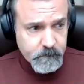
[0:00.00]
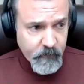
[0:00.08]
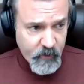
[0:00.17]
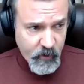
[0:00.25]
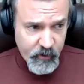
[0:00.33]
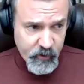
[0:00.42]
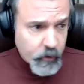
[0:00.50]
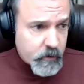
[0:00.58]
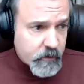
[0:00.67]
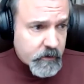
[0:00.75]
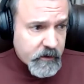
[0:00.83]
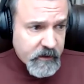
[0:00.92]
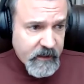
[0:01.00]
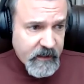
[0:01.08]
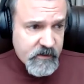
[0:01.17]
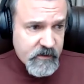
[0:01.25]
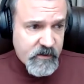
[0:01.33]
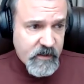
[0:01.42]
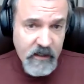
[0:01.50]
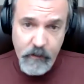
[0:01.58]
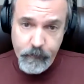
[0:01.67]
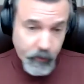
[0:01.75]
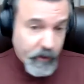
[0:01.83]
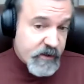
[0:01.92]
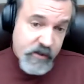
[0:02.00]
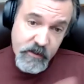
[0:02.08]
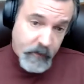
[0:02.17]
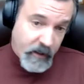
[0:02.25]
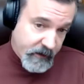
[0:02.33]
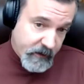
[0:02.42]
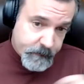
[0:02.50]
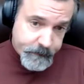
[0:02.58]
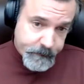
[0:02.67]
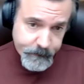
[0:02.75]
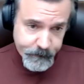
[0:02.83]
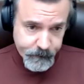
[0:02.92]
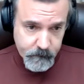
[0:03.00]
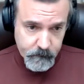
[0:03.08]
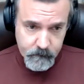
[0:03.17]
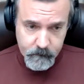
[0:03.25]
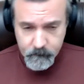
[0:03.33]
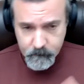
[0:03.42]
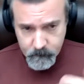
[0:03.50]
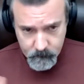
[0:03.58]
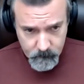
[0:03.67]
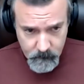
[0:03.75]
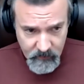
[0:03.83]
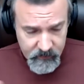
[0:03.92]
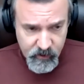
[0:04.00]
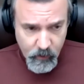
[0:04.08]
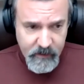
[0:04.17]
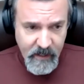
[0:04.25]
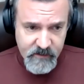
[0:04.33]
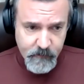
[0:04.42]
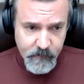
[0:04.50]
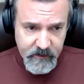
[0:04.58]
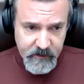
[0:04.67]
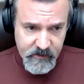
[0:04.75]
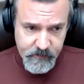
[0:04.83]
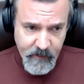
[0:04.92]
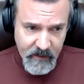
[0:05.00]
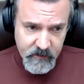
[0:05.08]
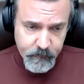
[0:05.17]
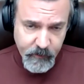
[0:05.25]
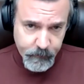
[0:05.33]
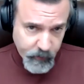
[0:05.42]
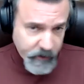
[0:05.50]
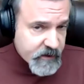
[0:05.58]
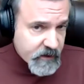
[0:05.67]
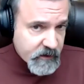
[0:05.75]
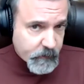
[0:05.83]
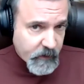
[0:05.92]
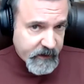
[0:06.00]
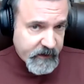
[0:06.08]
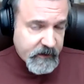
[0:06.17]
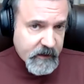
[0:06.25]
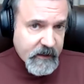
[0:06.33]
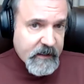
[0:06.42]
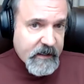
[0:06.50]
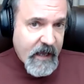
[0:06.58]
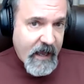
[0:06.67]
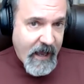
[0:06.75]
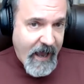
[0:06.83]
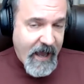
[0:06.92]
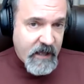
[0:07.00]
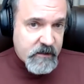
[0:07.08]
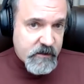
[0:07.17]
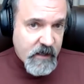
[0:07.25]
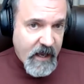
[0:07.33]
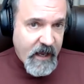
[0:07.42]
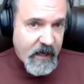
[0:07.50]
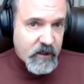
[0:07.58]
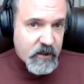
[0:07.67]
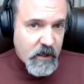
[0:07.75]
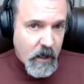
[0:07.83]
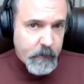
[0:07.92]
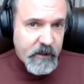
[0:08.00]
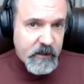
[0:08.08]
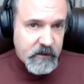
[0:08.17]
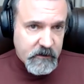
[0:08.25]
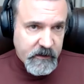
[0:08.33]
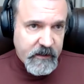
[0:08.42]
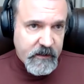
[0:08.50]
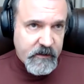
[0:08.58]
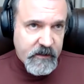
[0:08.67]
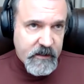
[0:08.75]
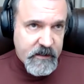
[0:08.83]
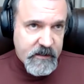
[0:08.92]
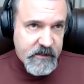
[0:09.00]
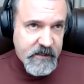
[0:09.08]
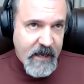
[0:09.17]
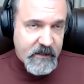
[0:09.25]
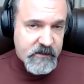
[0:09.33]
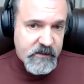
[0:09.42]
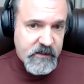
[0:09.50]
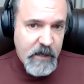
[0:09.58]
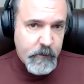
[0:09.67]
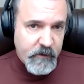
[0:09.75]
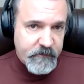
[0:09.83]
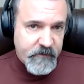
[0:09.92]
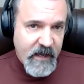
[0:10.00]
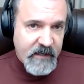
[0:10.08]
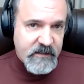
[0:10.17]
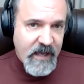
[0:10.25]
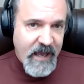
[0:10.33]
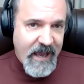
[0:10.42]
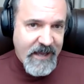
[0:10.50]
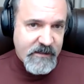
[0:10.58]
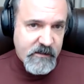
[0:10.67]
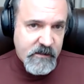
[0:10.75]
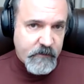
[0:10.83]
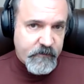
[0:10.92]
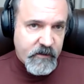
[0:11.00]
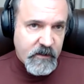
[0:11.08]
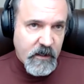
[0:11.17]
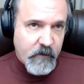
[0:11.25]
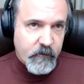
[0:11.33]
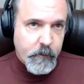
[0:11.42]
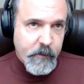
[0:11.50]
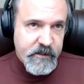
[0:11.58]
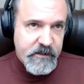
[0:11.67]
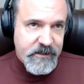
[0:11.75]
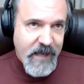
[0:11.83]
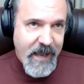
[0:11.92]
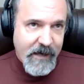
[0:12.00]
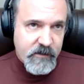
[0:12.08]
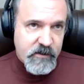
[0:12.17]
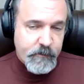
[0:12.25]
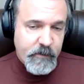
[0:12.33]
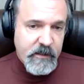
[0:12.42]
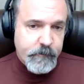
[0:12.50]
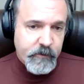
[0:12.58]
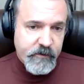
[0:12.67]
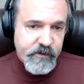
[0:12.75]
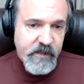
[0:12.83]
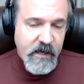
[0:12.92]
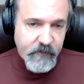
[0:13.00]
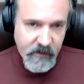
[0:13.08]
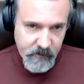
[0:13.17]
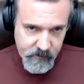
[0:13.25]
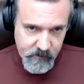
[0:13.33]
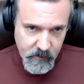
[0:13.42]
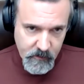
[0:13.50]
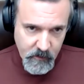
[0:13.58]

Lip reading: The third is that it prints the money, and so it has money to spend, but printing the money has economically the exact same effect as if the government taxed people's savings.